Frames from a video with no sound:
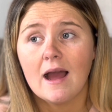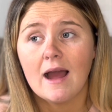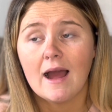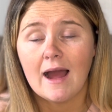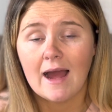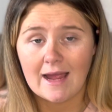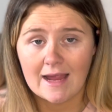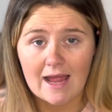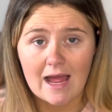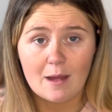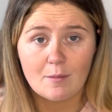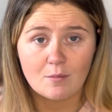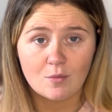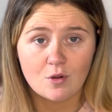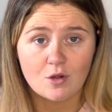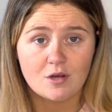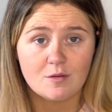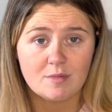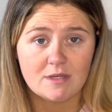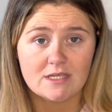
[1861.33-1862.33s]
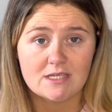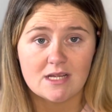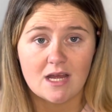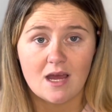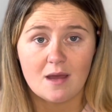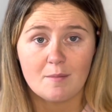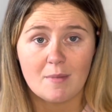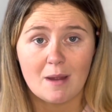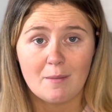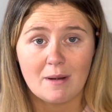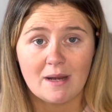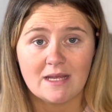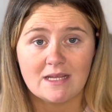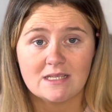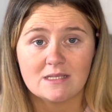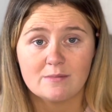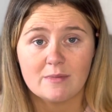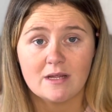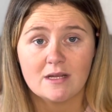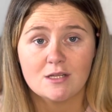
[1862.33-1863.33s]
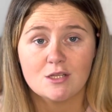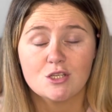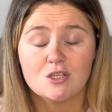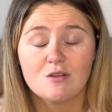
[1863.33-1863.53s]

I am going to be starting my placement.